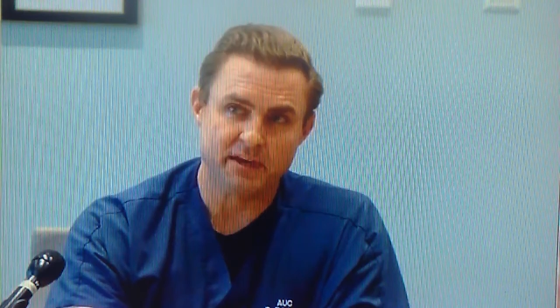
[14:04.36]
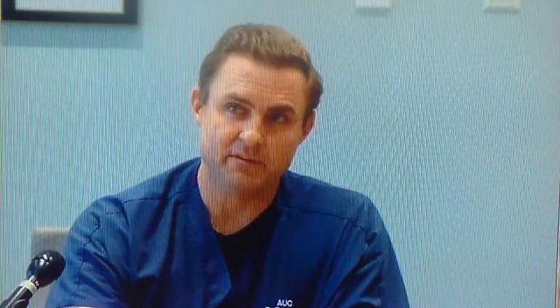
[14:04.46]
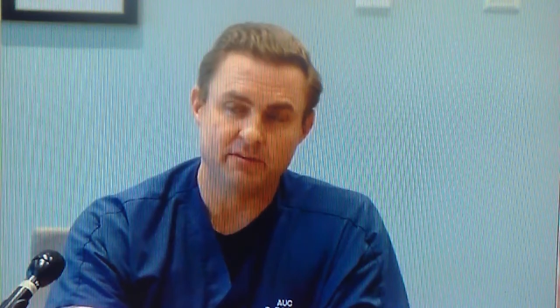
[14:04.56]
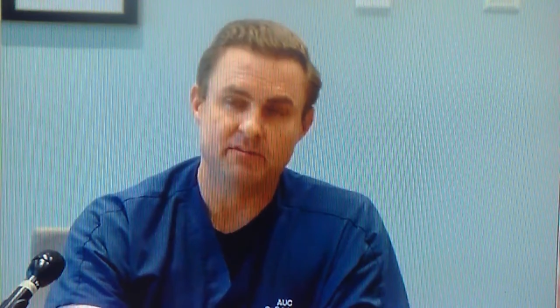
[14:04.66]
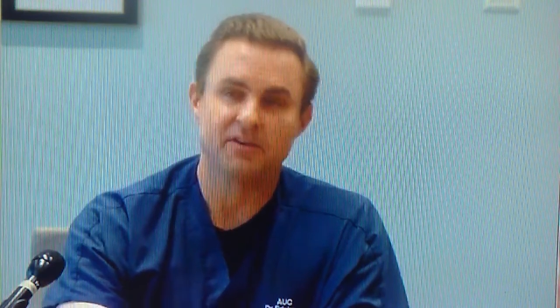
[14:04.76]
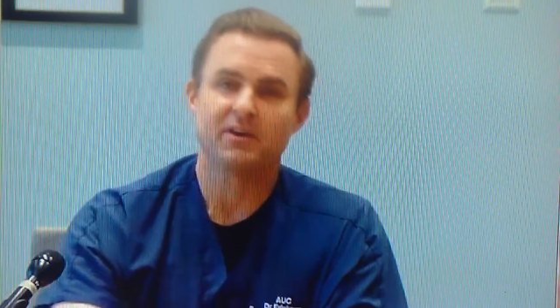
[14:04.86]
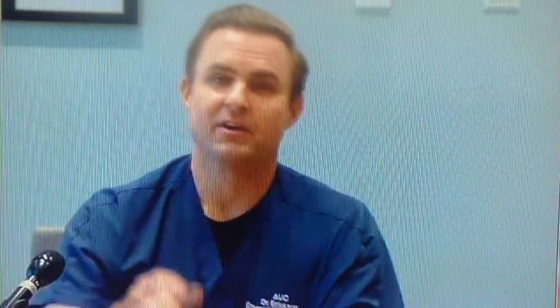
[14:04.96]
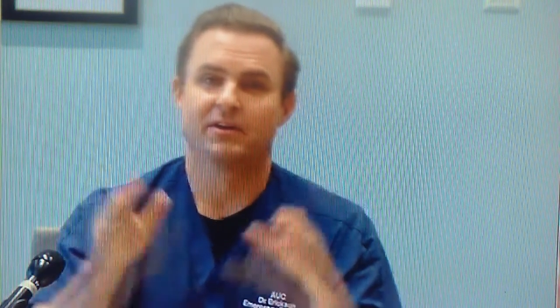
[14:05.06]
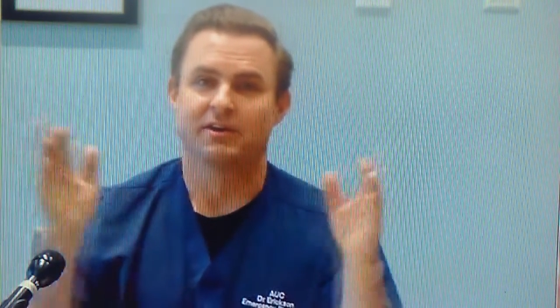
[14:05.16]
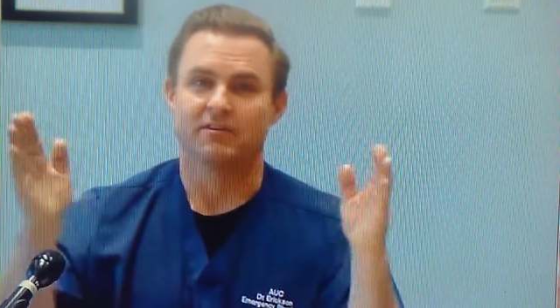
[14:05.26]
of cases,
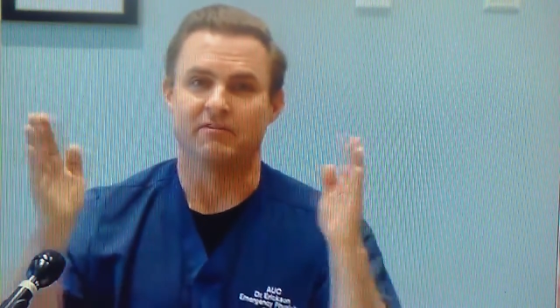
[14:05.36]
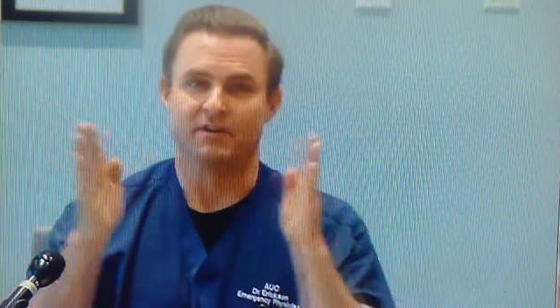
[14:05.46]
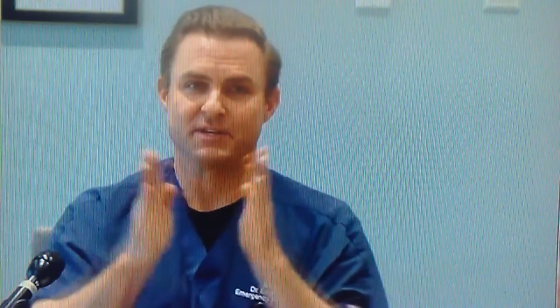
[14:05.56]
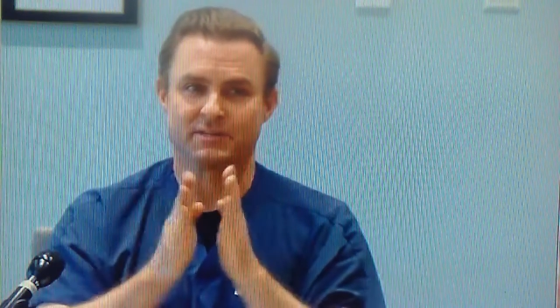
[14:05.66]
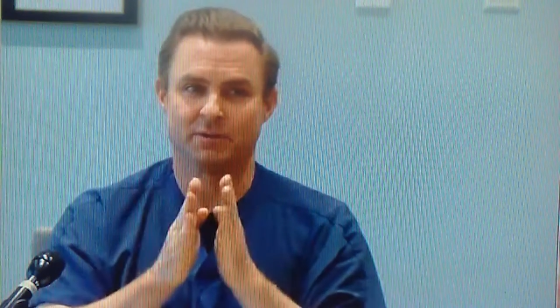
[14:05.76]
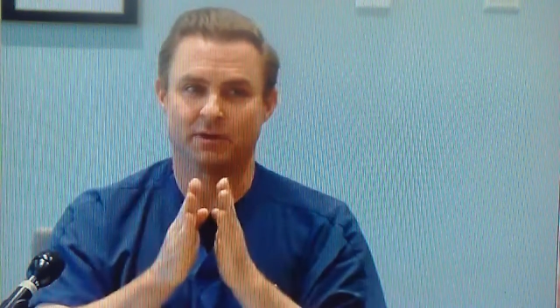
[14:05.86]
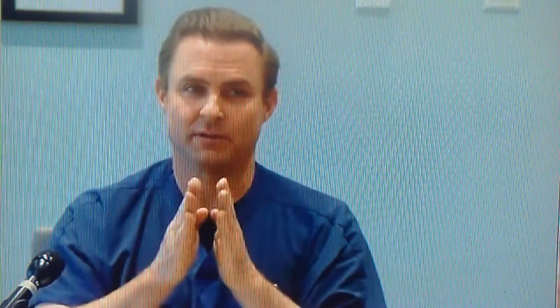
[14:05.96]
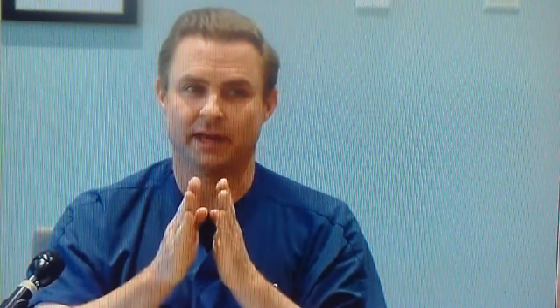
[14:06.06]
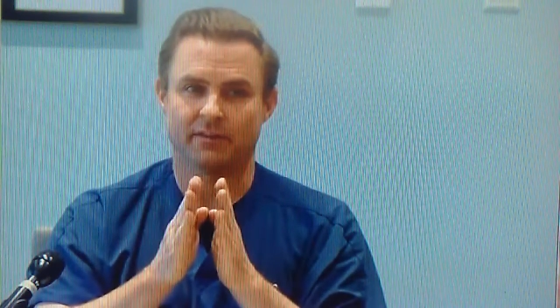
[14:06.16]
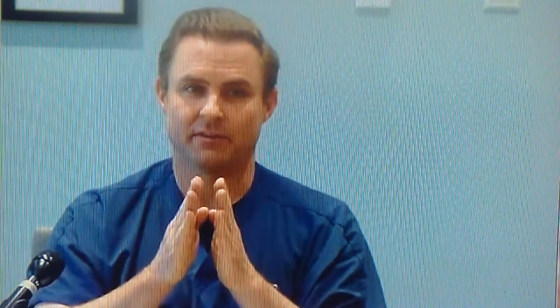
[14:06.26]
very
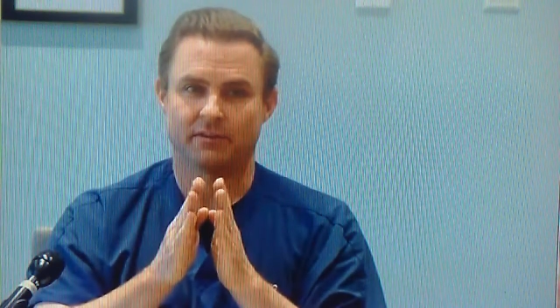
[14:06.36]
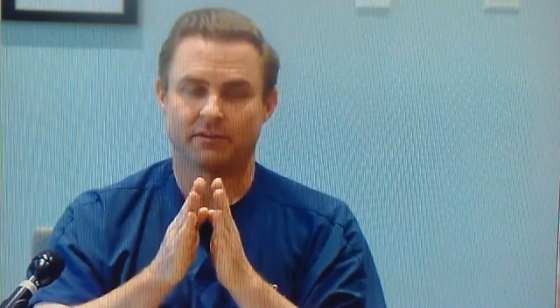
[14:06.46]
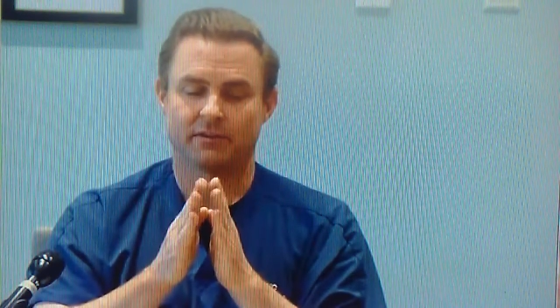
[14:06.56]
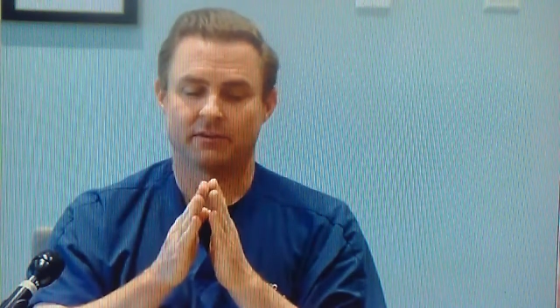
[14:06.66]
small death.